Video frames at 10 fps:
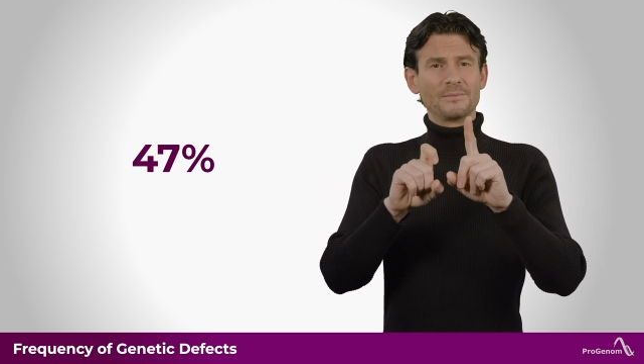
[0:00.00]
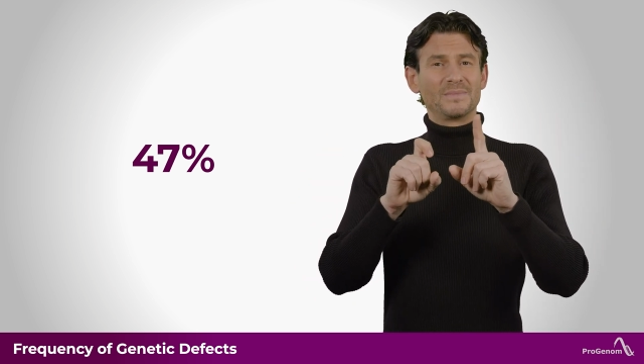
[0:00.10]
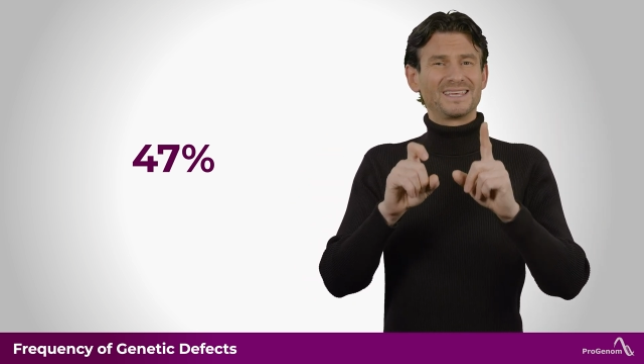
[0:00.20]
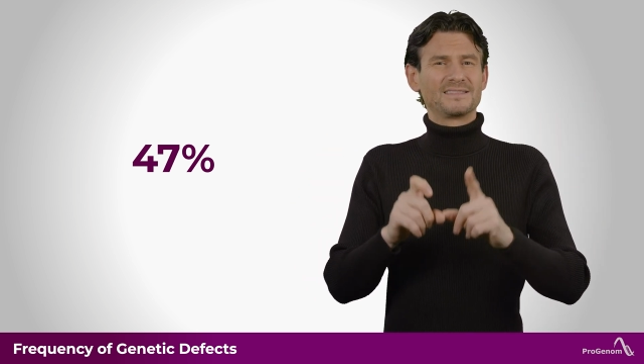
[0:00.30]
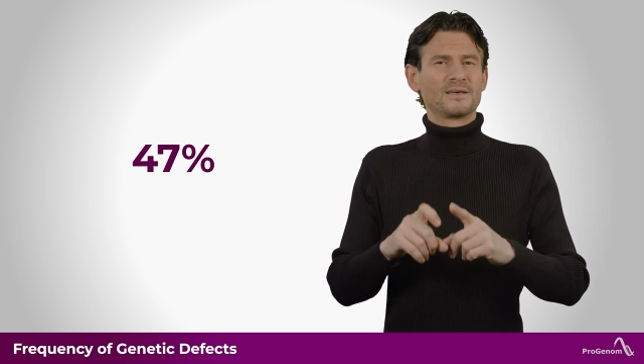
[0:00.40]

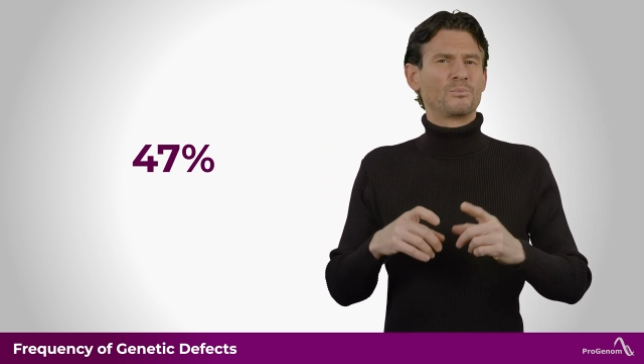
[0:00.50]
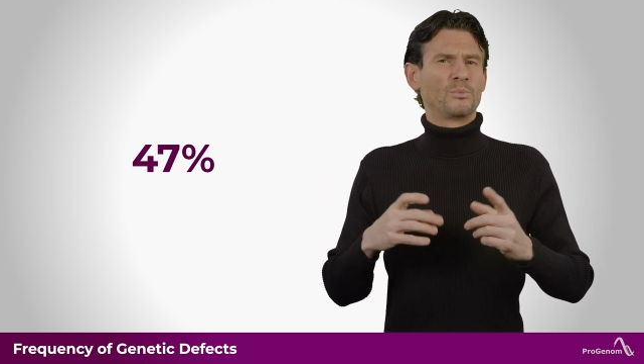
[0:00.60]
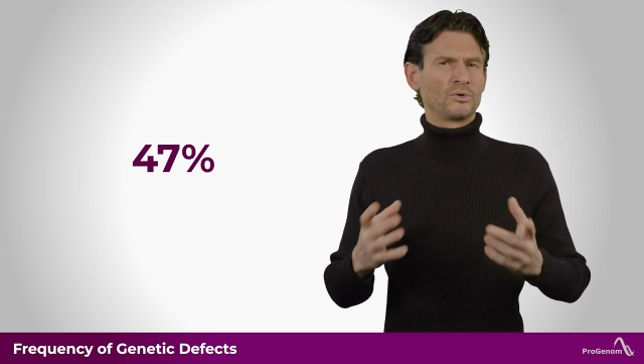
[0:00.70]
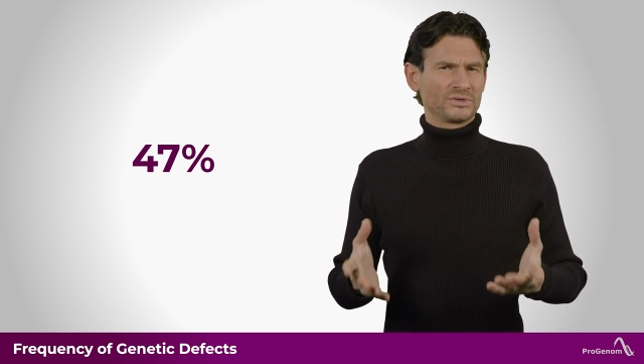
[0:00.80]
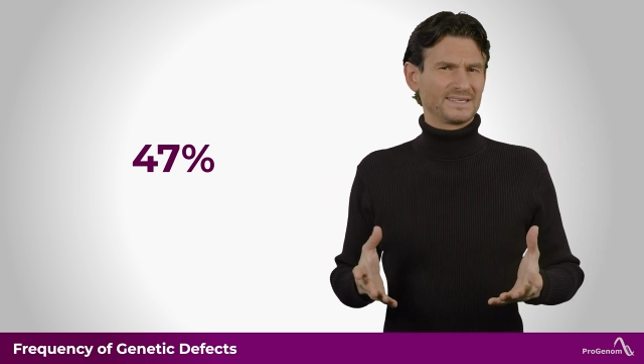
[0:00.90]
making them
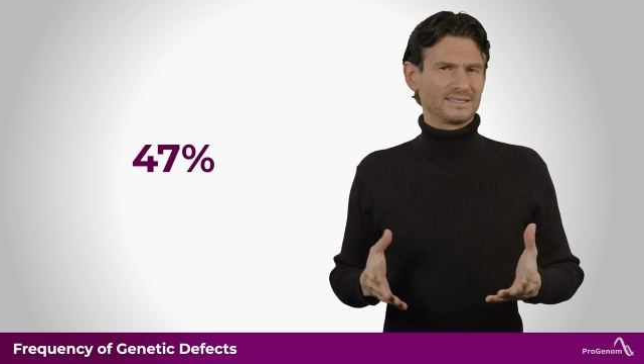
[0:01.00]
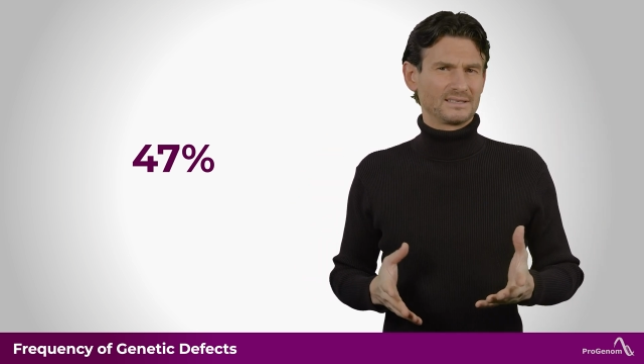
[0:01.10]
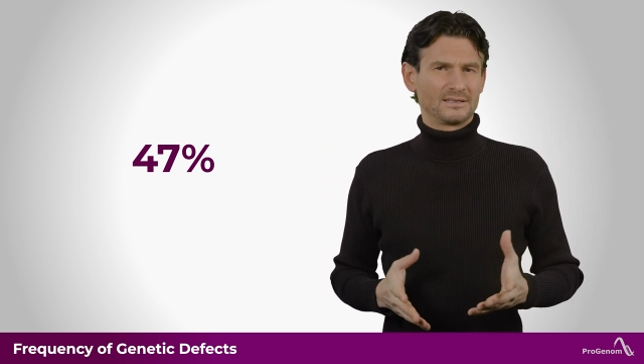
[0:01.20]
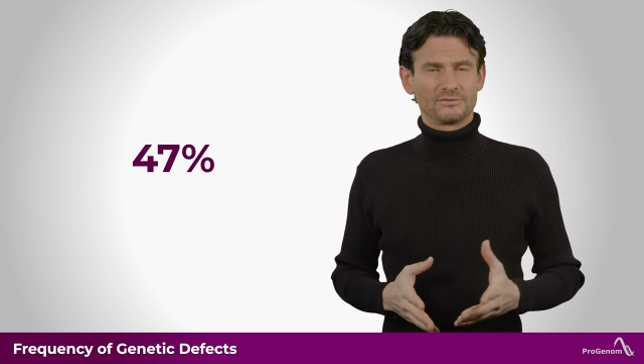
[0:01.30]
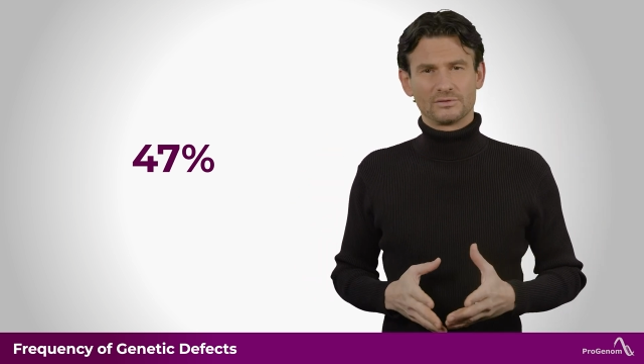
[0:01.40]
more
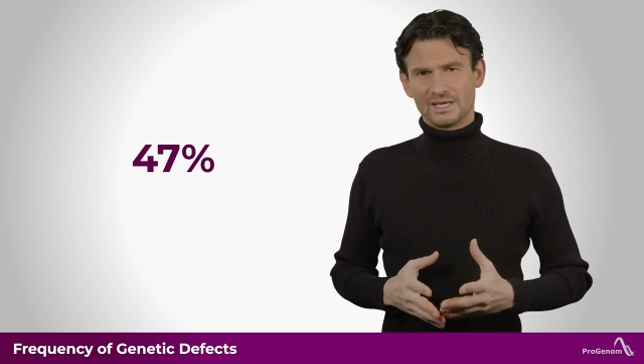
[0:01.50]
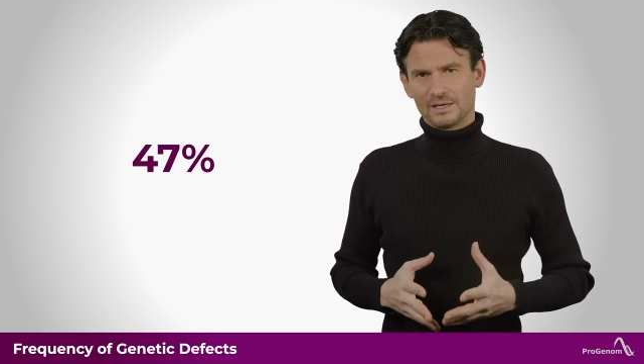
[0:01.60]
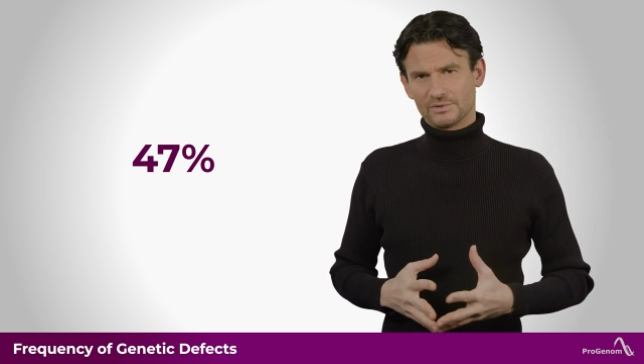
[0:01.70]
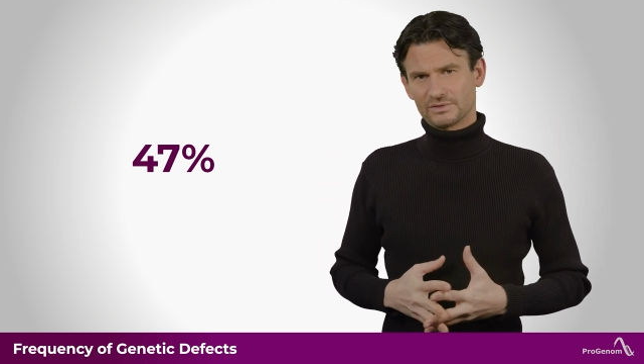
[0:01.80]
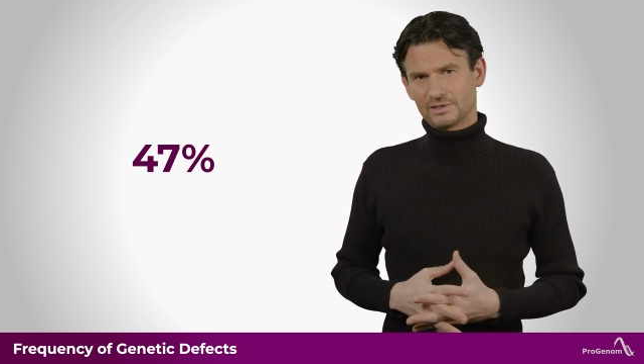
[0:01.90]
sensitive to
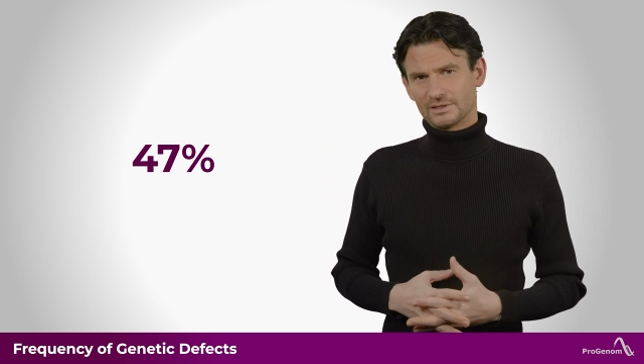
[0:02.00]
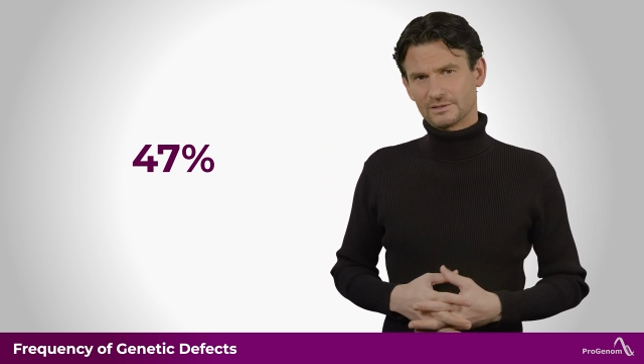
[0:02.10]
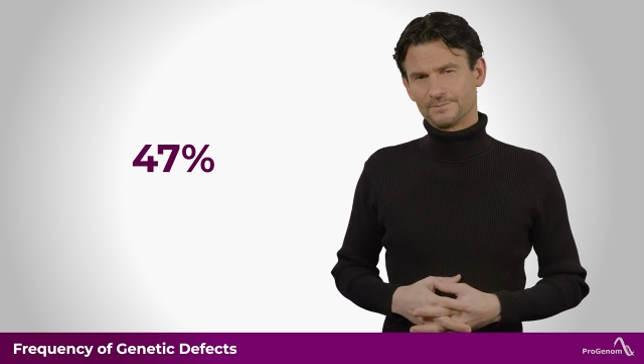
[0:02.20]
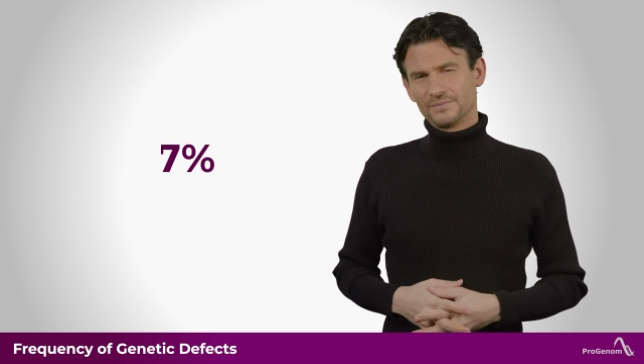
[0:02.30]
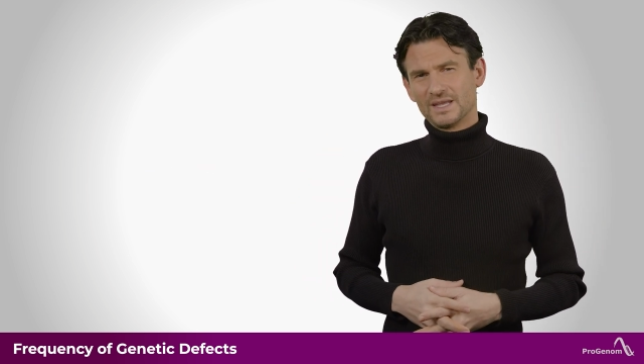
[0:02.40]
table salt.